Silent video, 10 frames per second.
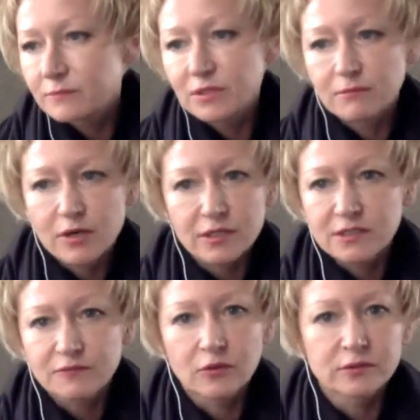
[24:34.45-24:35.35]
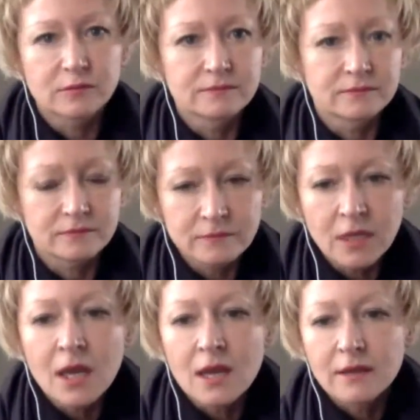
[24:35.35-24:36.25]
It can be the market's fault.
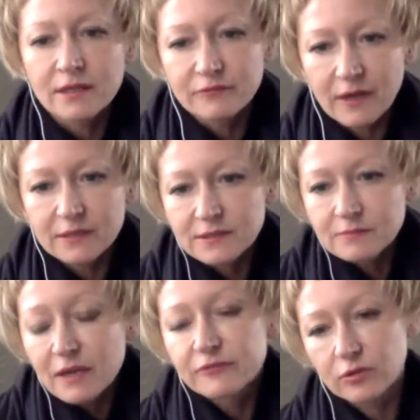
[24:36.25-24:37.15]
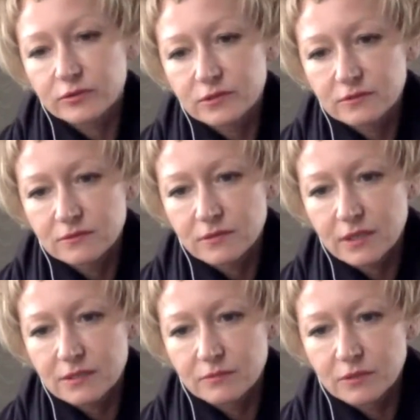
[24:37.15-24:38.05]
In fact, it's my fault,
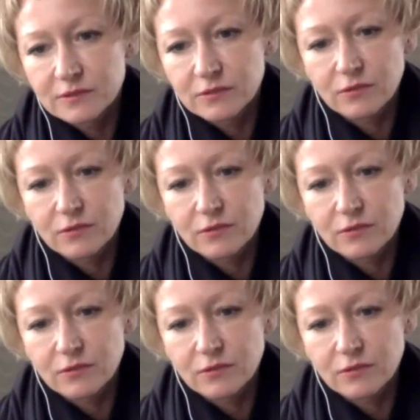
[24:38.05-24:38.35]
right? Because,